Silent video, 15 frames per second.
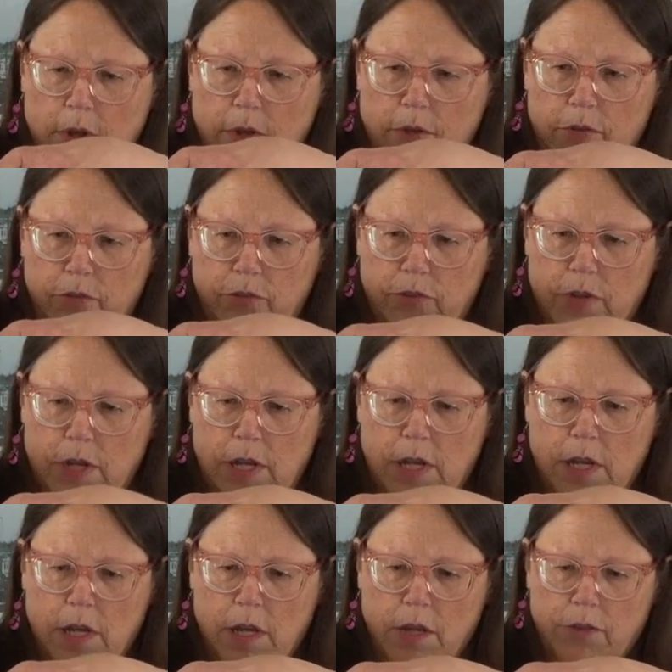
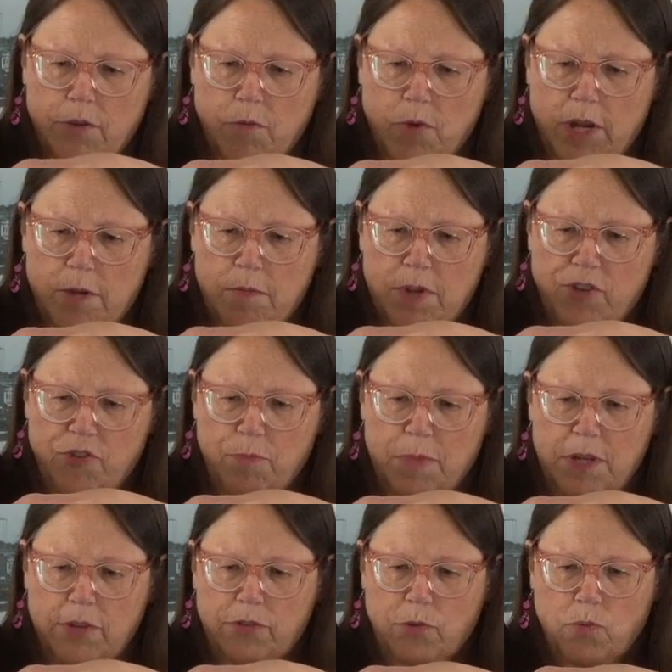see the right
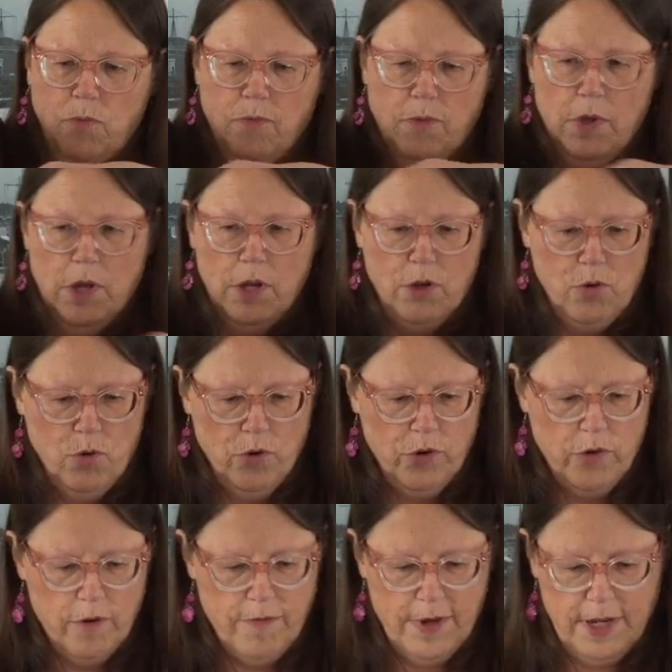measurements. 1/4
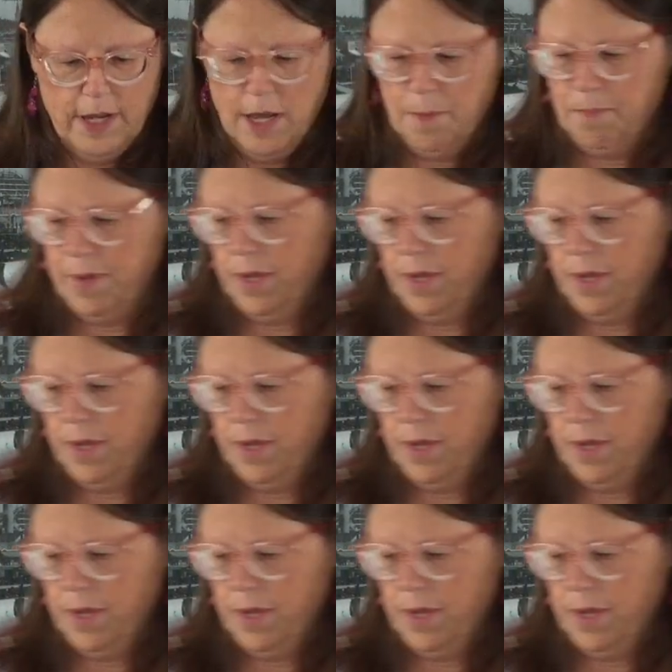of a cup.